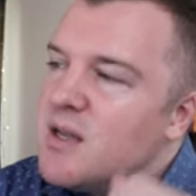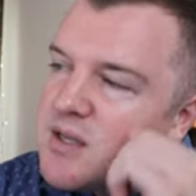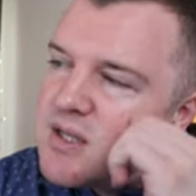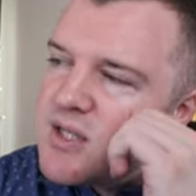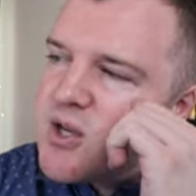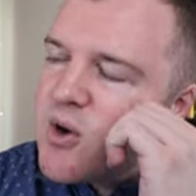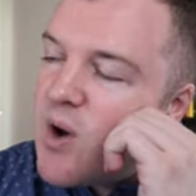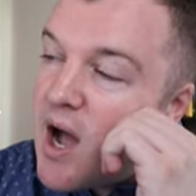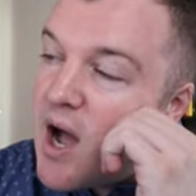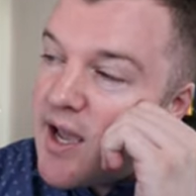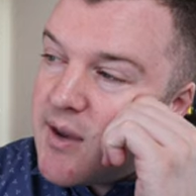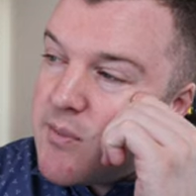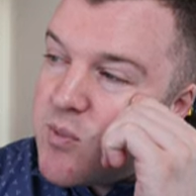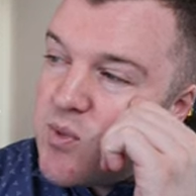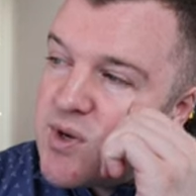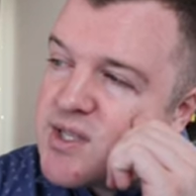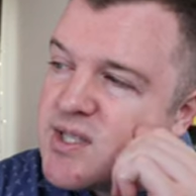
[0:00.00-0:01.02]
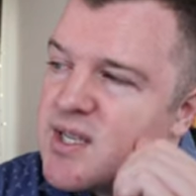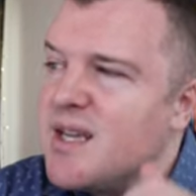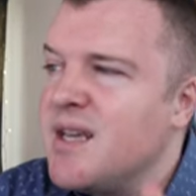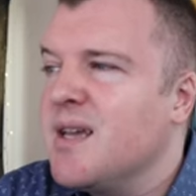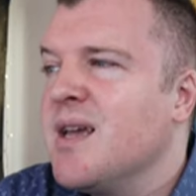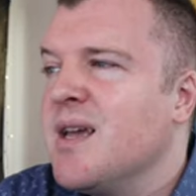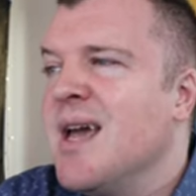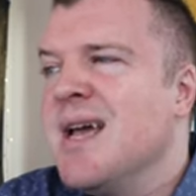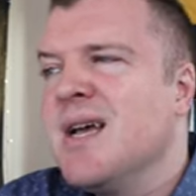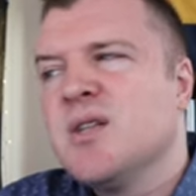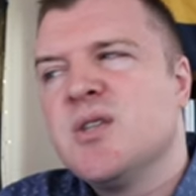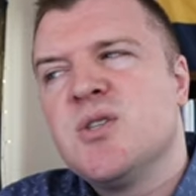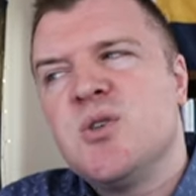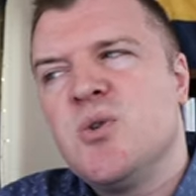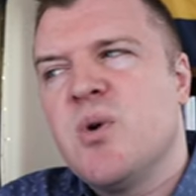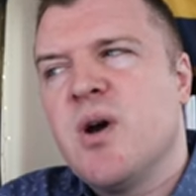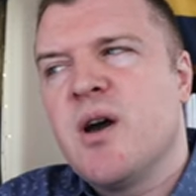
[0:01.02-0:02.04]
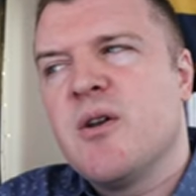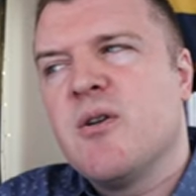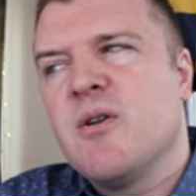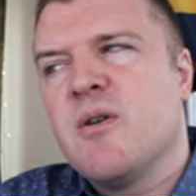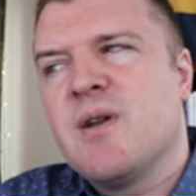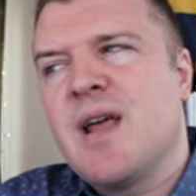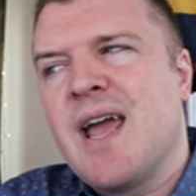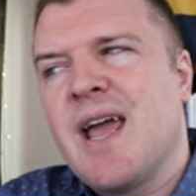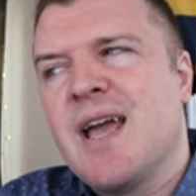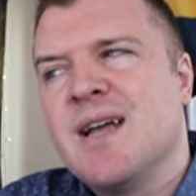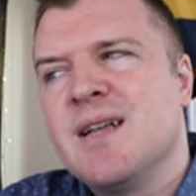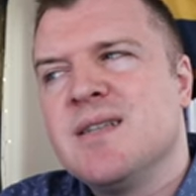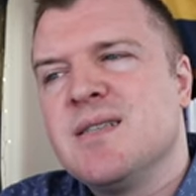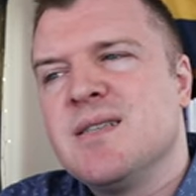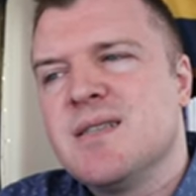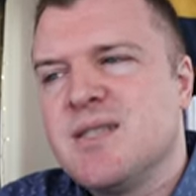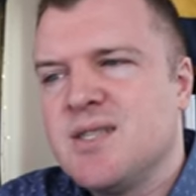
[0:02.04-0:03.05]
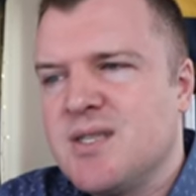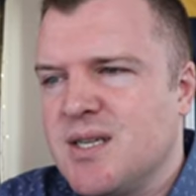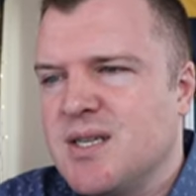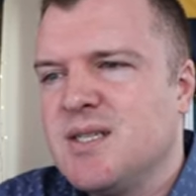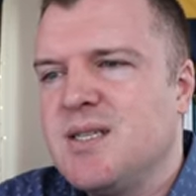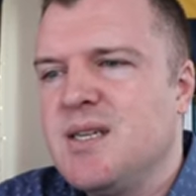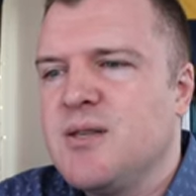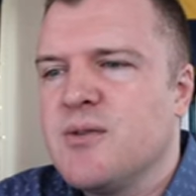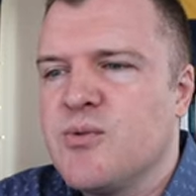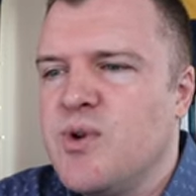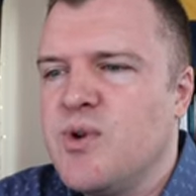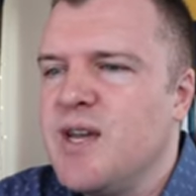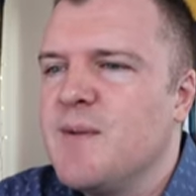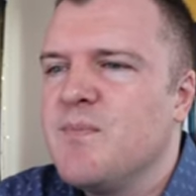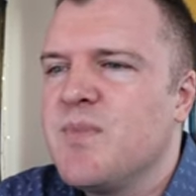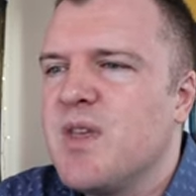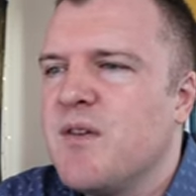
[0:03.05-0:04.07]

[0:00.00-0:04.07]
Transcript: So I am risking 263.